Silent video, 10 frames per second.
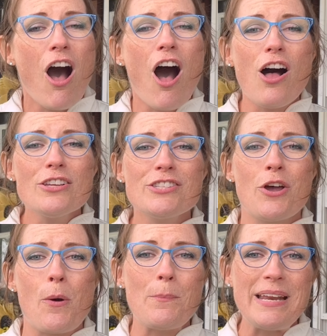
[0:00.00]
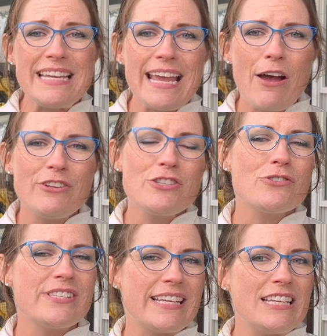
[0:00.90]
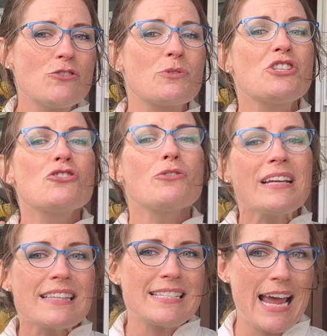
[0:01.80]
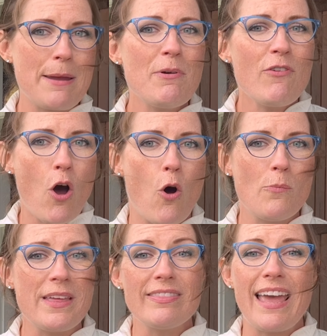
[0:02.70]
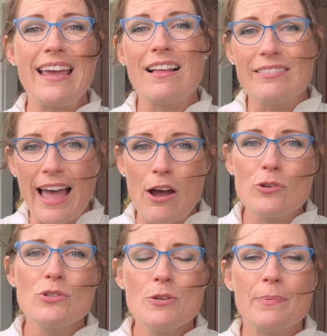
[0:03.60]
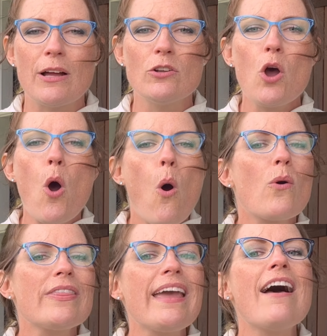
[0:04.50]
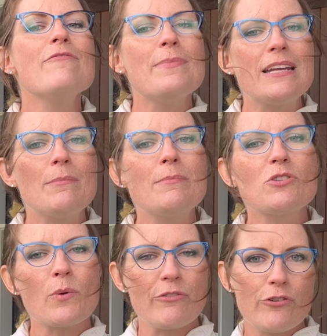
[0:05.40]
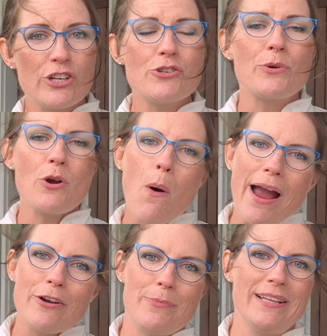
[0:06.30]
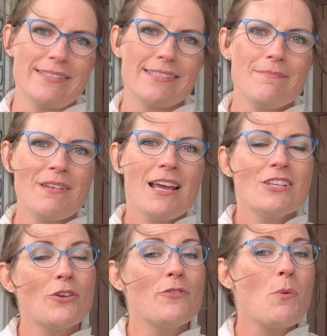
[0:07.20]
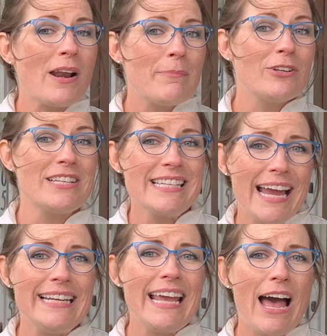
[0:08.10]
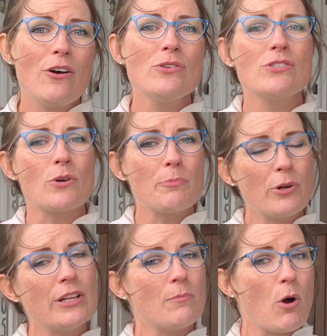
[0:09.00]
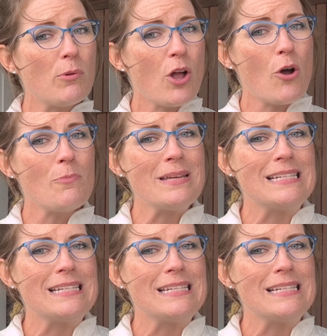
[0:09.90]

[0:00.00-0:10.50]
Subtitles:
Also, many counties or cities restrict the type of home that they allow you to build, or they have minimum square footage requirements. So if you want to build a tiny house or put in a mobile home,